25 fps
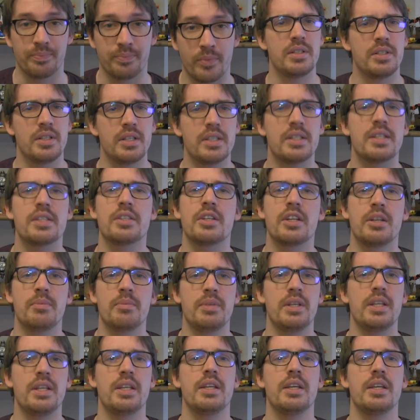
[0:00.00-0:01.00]
This is going to
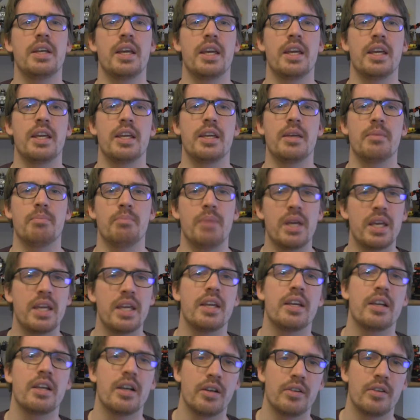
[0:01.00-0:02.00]
be a
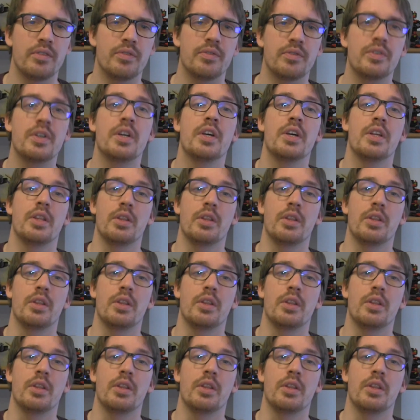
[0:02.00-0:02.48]
making of